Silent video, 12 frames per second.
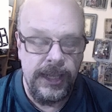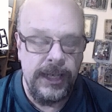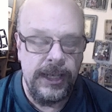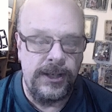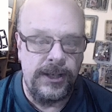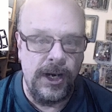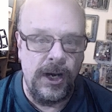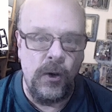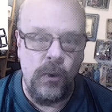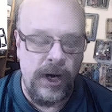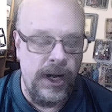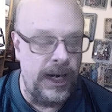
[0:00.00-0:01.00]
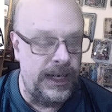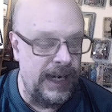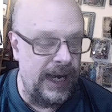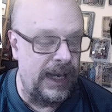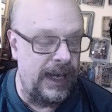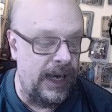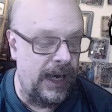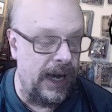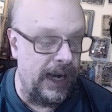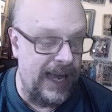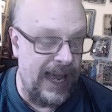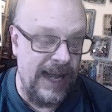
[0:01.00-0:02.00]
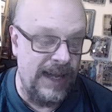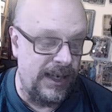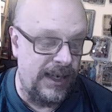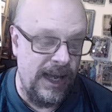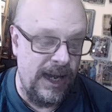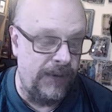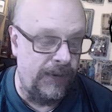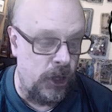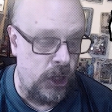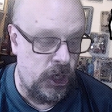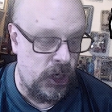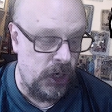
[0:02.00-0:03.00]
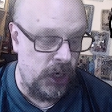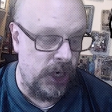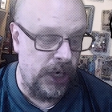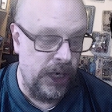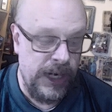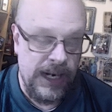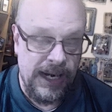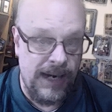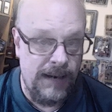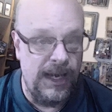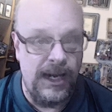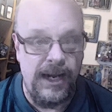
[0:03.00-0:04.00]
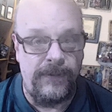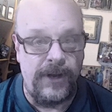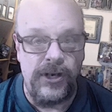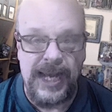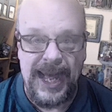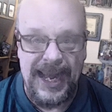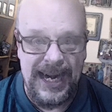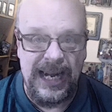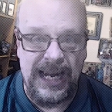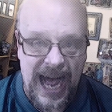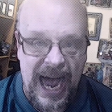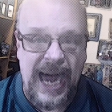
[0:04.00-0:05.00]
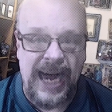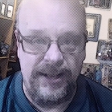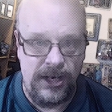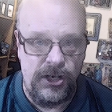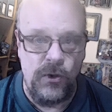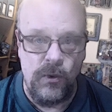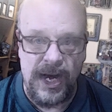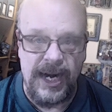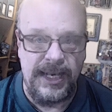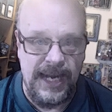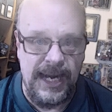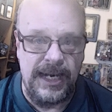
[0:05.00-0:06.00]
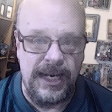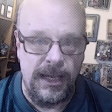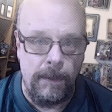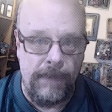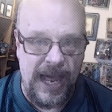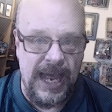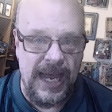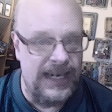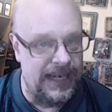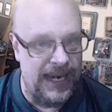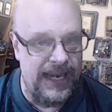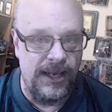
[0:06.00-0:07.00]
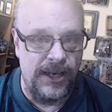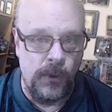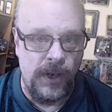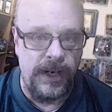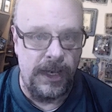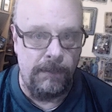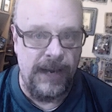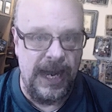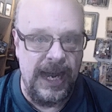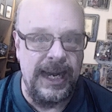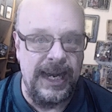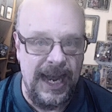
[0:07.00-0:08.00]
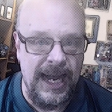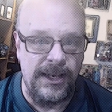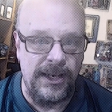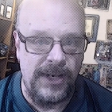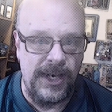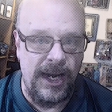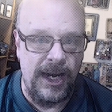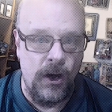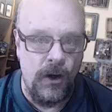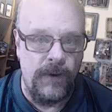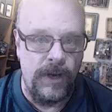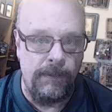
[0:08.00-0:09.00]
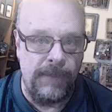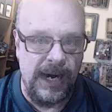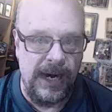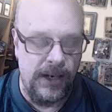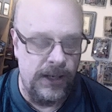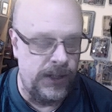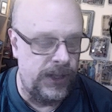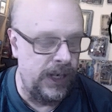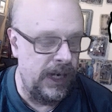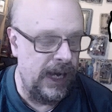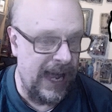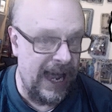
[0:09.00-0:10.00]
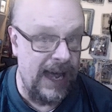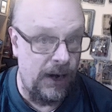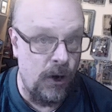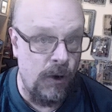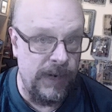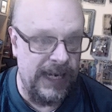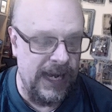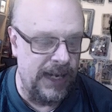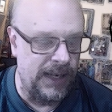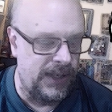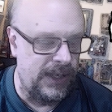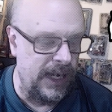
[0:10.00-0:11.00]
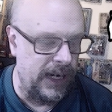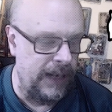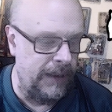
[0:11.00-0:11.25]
So we're going to take Kansas City for sure. I mean, if there's any lock that you want to take to the bank, take this one to the bank, Kansas City over the Bears at home in Kansas City.